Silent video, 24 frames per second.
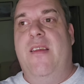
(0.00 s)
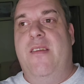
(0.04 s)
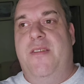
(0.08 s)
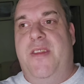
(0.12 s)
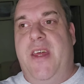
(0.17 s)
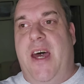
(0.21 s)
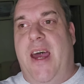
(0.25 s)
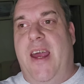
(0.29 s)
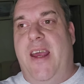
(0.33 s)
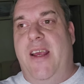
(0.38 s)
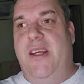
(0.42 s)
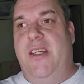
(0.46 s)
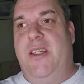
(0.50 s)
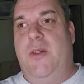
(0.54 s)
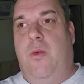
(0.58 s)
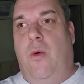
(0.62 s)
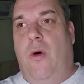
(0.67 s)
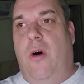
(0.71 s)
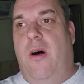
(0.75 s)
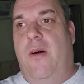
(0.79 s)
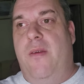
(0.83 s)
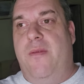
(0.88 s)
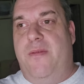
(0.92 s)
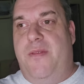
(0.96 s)
That is
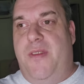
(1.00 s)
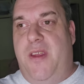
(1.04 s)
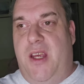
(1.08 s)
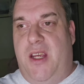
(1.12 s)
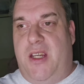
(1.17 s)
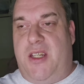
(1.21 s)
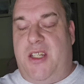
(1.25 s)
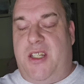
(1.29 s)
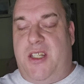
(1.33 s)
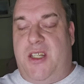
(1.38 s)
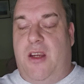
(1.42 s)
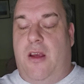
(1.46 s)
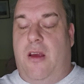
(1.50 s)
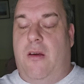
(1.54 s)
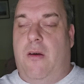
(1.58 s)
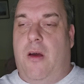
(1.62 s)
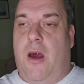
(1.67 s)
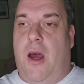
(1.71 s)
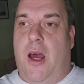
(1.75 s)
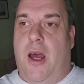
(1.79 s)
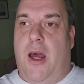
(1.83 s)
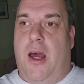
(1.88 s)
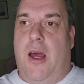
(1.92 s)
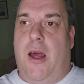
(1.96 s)
what this
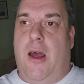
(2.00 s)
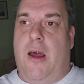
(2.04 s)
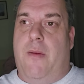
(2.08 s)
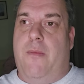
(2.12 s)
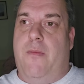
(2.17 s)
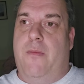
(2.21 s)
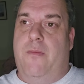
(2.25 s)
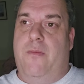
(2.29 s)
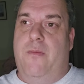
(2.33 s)
uh,